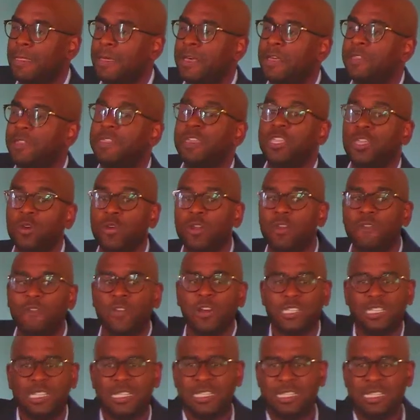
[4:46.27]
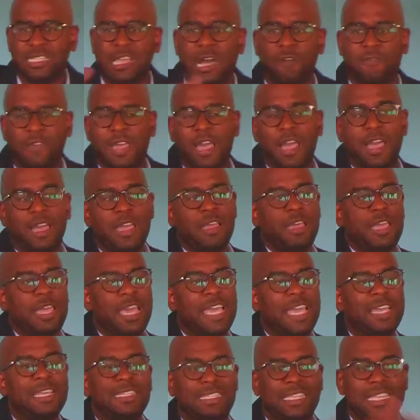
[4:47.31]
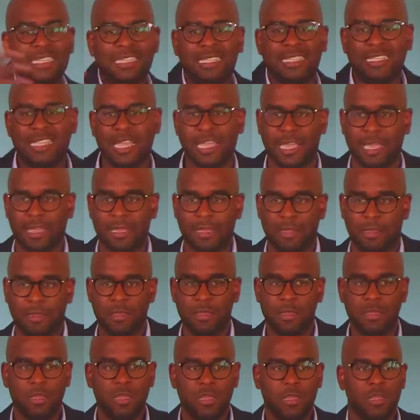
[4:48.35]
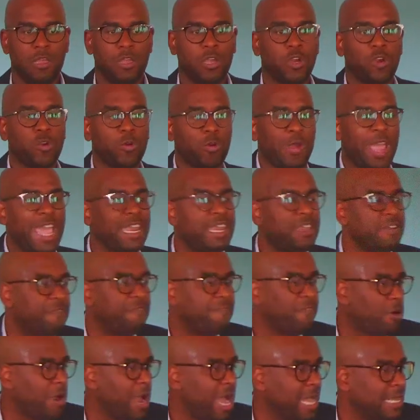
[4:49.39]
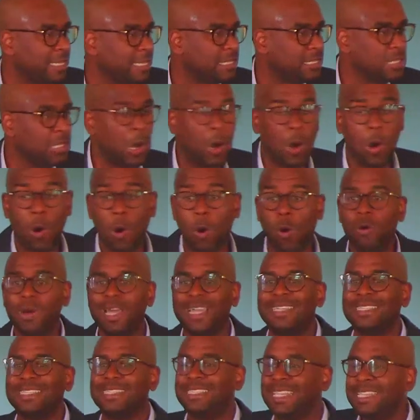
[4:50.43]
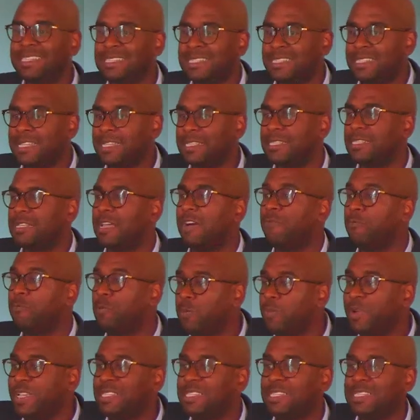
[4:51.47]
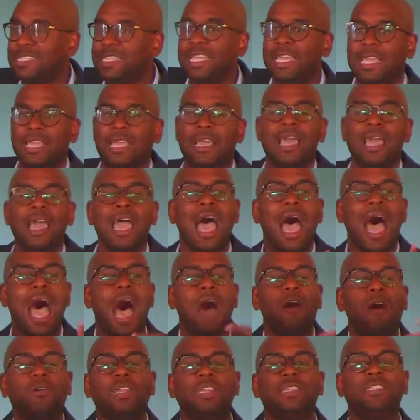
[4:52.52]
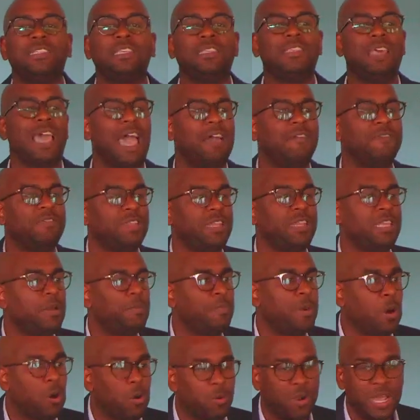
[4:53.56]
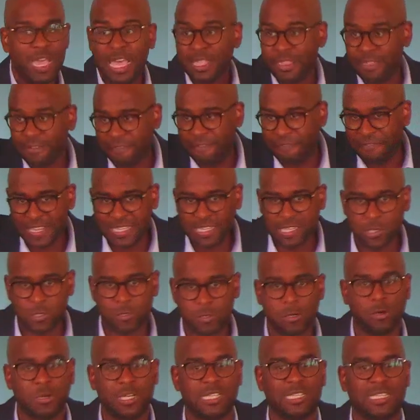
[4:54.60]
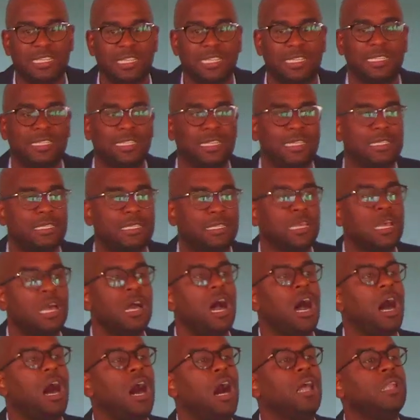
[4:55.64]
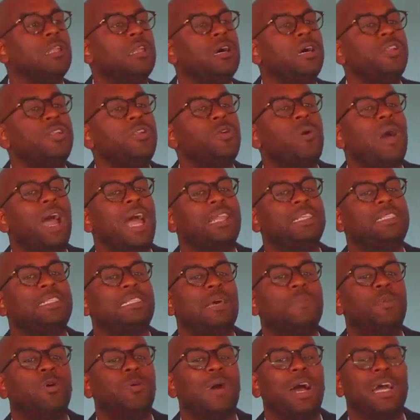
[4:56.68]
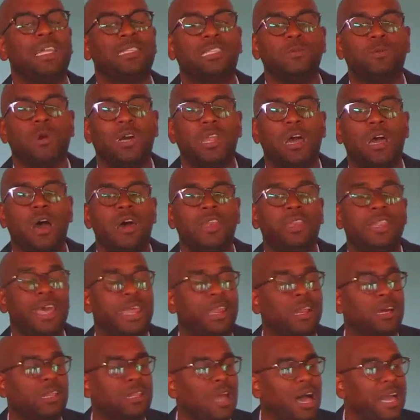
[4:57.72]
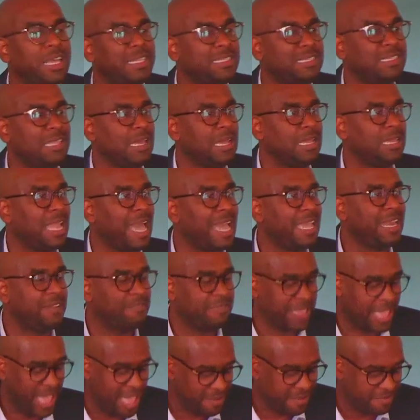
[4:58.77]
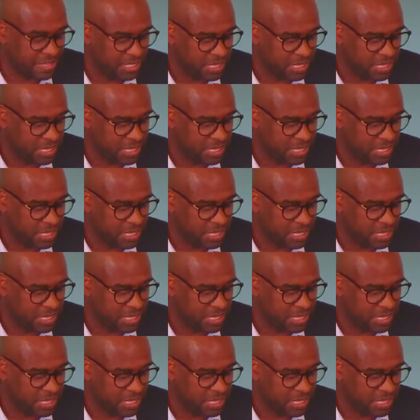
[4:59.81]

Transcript: The universe itself existing, created for us, the whole existence of what we see out into the heavenly abode, the physical existence. Allah knows al samawati that Allah is the light of the heavens